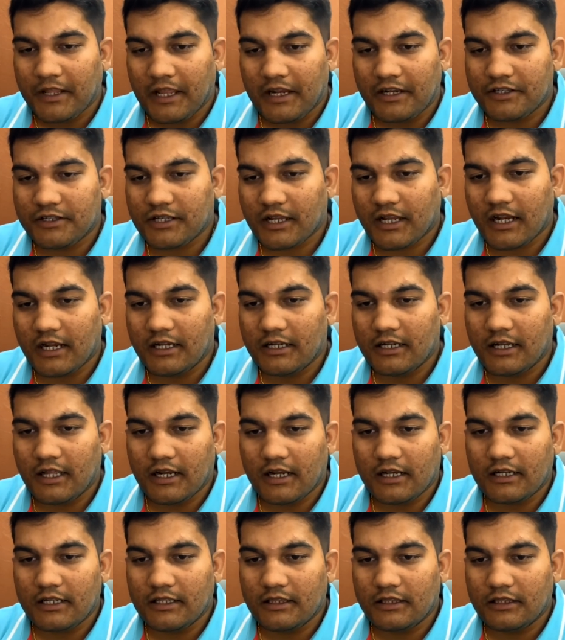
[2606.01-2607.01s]
And
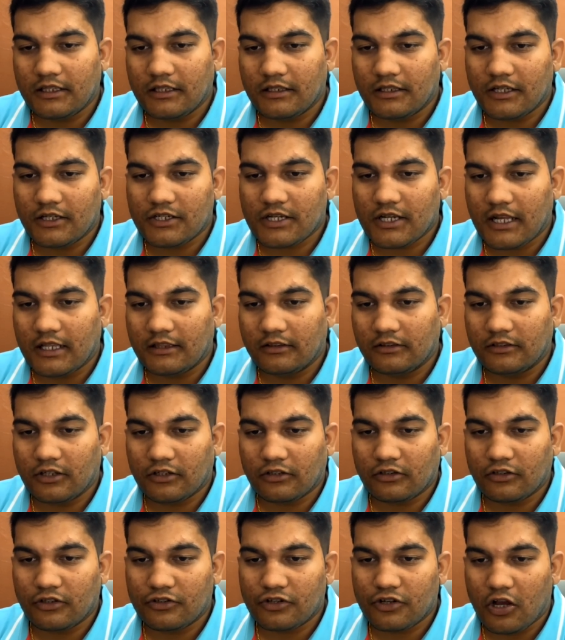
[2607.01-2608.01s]
secondarily, in the
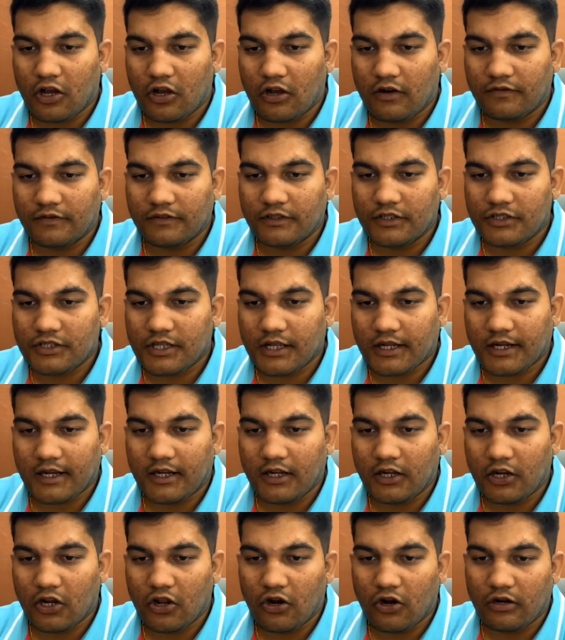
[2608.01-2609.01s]
Dashantar Dasha of the
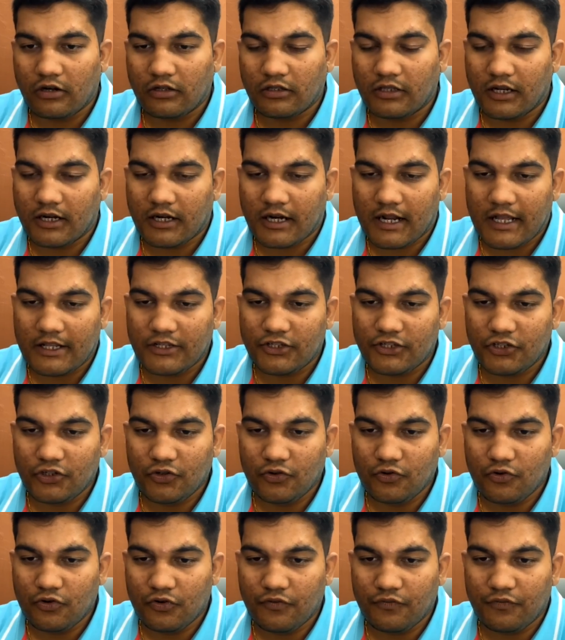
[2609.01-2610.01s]
second lord, the
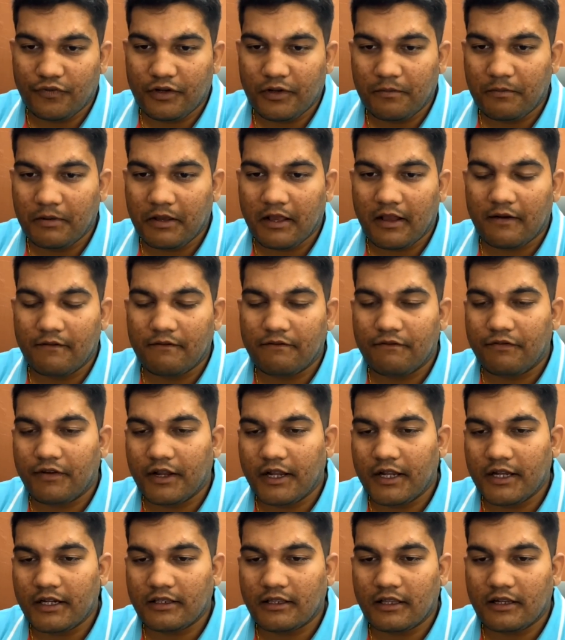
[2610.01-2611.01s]
Rajyog will become
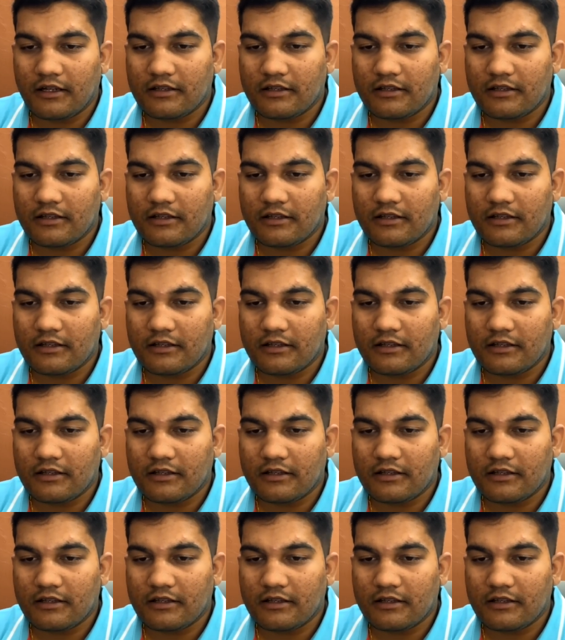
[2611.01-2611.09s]
faint.